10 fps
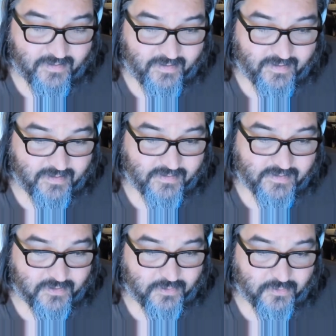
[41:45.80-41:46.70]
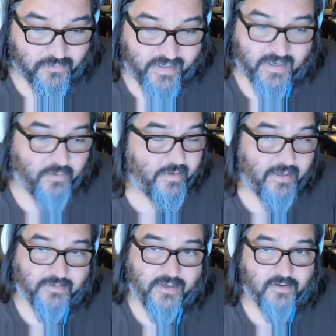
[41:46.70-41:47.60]
And so, I went
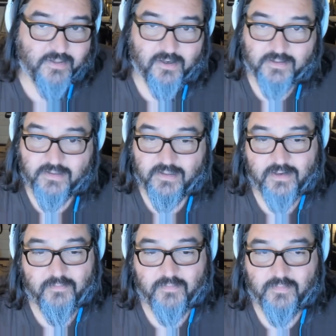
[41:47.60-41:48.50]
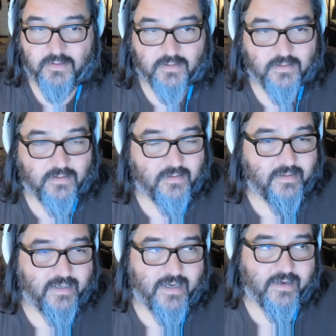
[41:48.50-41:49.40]
out there and talked to them.
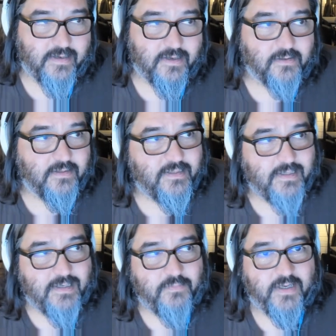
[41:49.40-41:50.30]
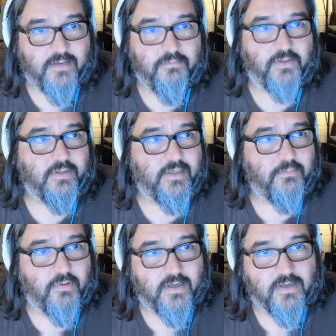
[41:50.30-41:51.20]
They had a young team. They had built a
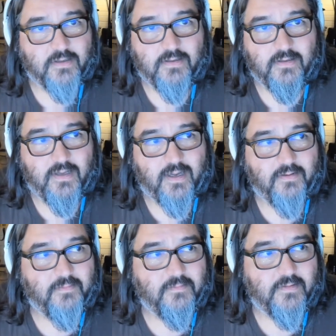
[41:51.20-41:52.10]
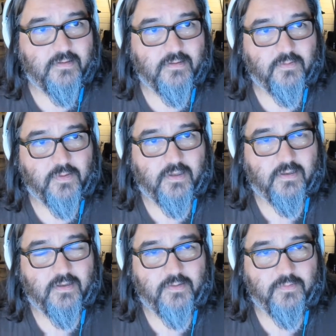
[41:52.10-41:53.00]
product that
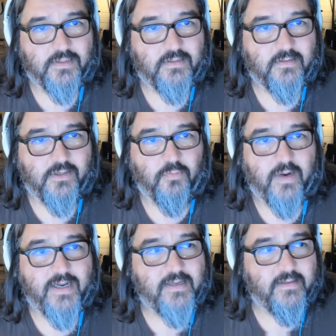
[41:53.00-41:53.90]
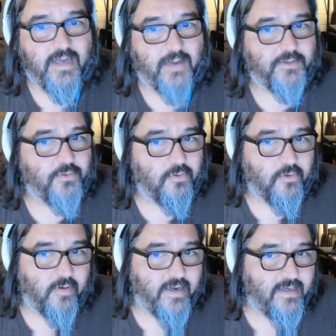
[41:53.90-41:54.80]
it was, riding the App Store
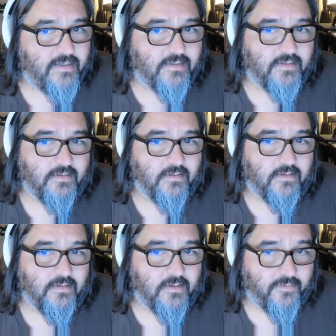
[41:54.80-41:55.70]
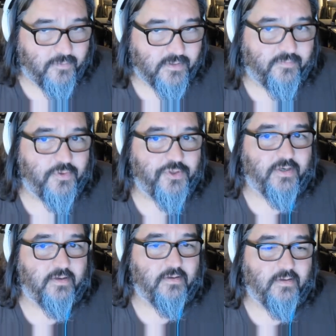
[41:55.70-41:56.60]
craze, the first
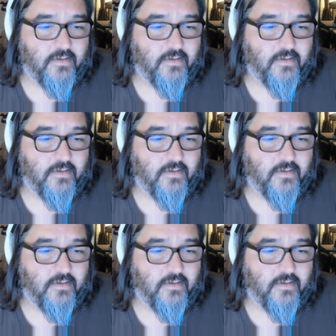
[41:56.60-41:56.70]
version.